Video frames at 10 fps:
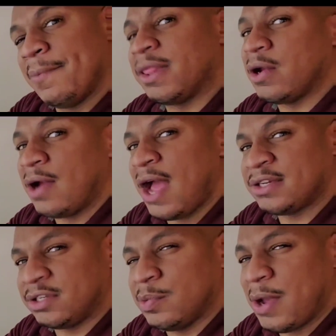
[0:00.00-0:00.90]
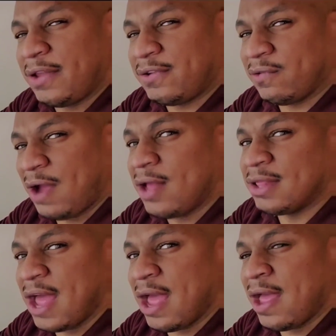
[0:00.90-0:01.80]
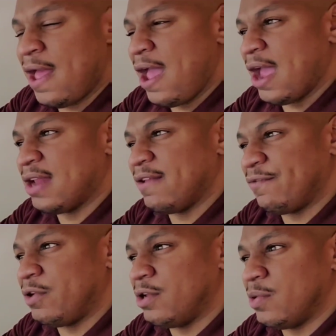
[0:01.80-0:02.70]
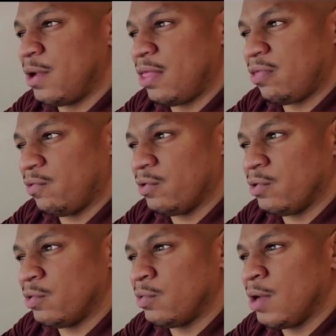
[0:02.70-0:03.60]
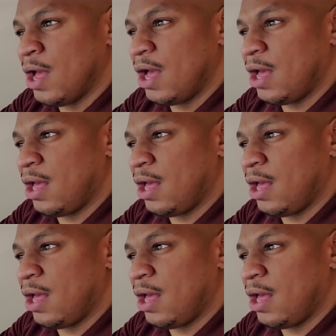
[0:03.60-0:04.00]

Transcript: but there are actually ways around that. And if you do it through